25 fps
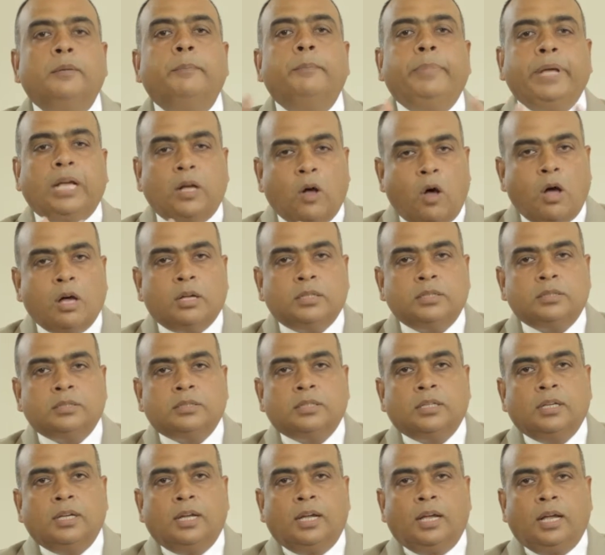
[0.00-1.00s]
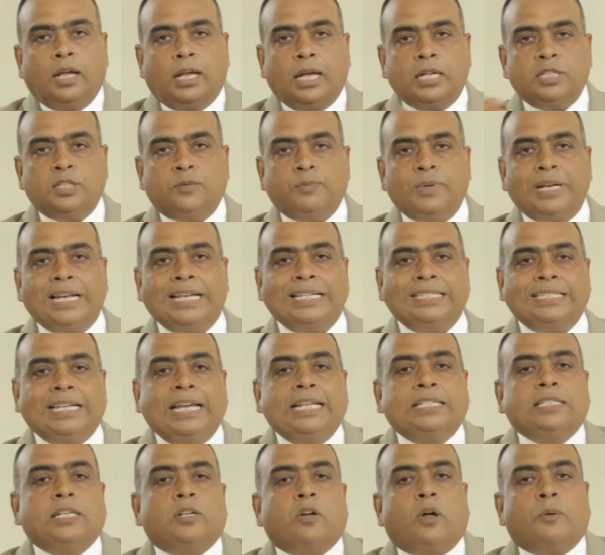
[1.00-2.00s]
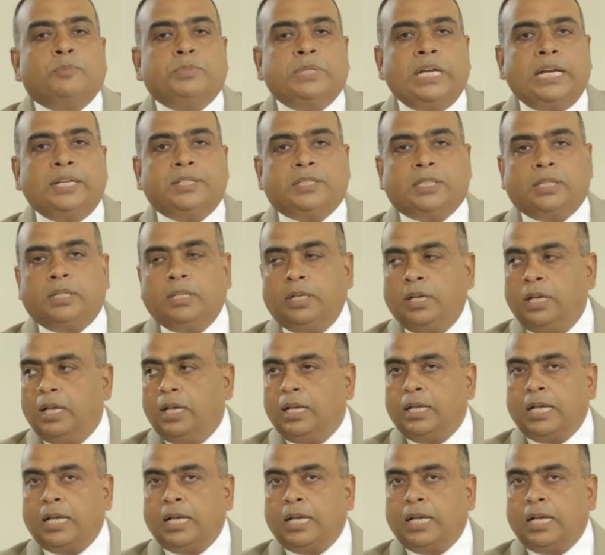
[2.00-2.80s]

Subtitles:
Because customer has raised an objection.